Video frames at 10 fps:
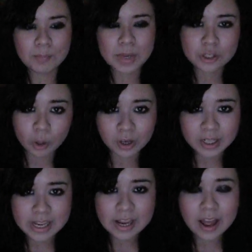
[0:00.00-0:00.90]

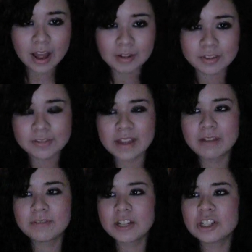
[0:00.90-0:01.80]
majority of the
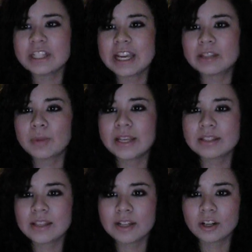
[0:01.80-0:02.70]
fanfiction takes
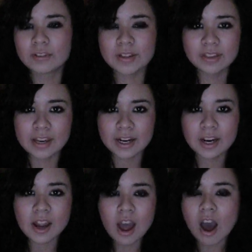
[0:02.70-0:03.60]
place in her 5th
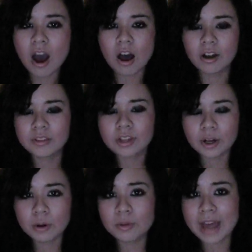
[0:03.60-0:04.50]
year,
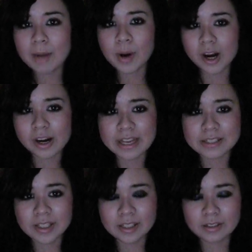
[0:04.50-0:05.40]
although that part
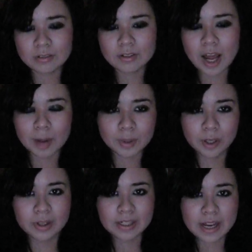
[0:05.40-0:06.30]
isn't
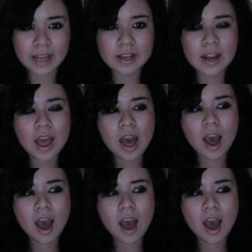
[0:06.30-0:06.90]
uploaded yet.